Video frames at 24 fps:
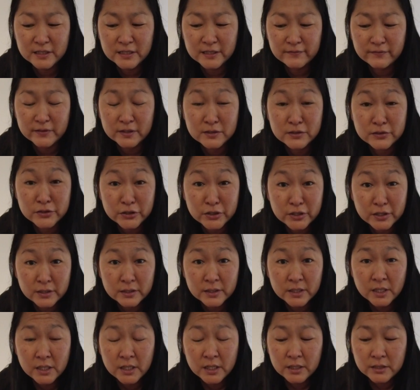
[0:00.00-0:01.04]
if it's good.
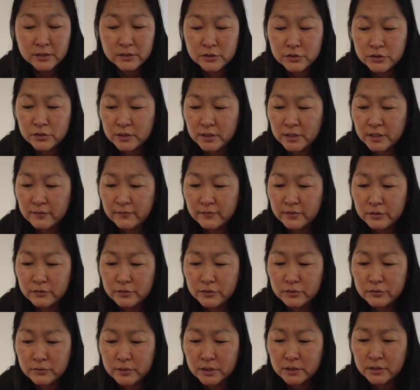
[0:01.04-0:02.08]
Usually if you
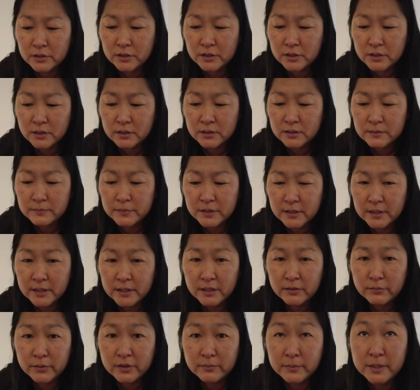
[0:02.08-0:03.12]
do a good
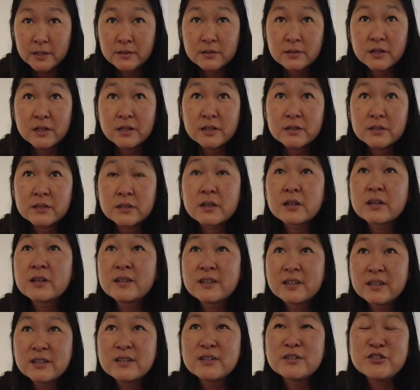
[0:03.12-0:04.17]
spaghetti with meat sauce,
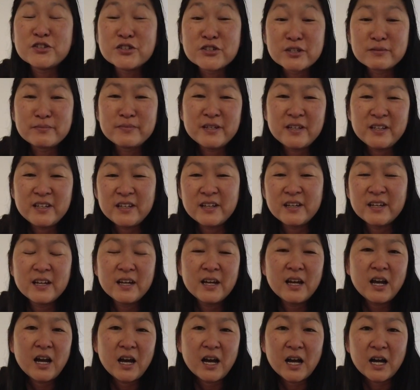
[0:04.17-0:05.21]
it should be
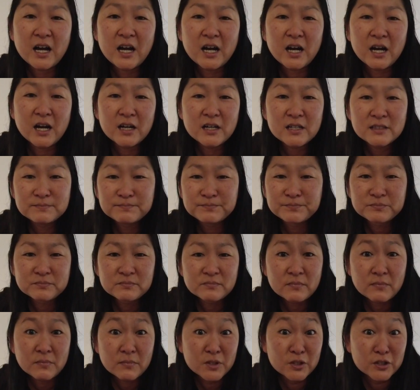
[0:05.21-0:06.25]

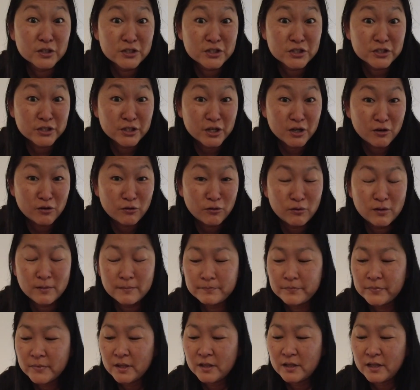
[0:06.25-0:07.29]
good to go,
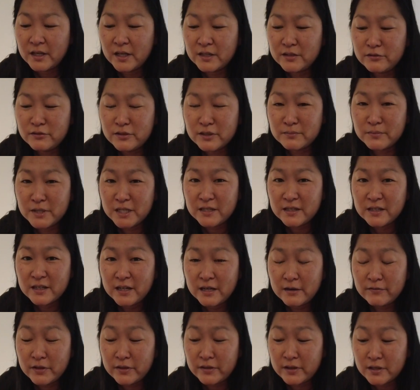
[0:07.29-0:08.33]
and you can make
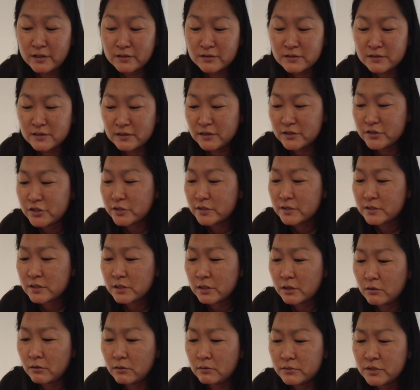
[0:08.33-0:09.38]
everything else delicious.
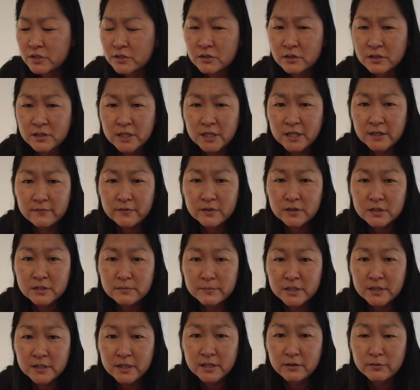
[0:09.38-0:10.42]
So I'm just going to have a
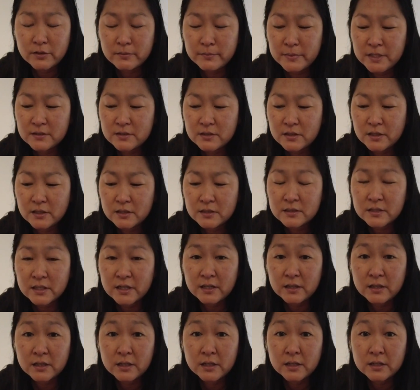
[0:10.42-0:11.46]
spaghetti with meat sauce
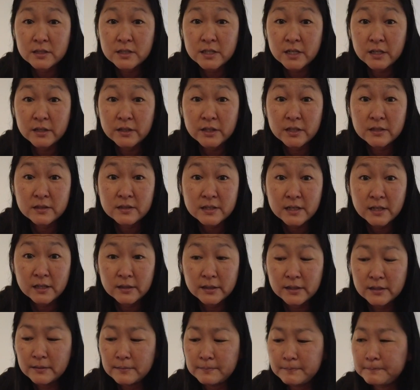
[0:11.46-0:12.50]
and an Italian
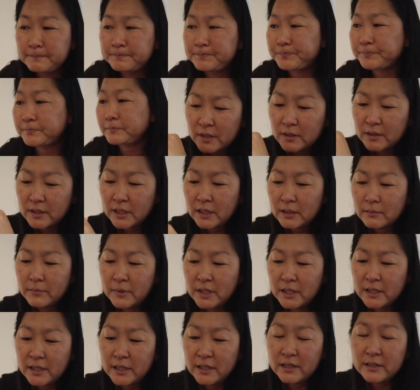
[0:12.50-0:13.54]
salad. Got
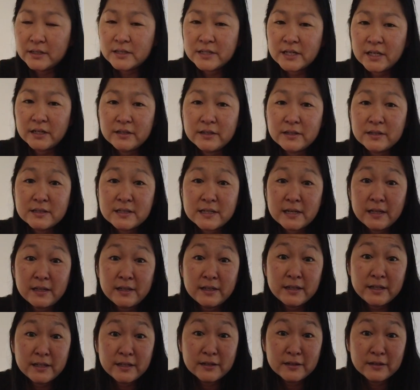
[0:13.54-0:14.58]
my Italian
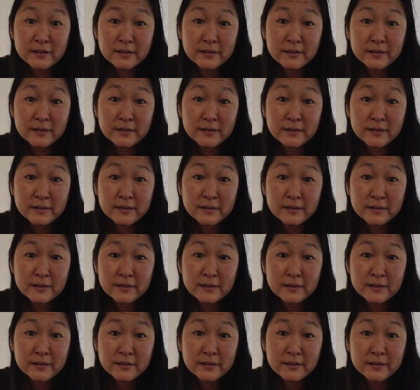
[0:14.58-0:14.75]
salad here,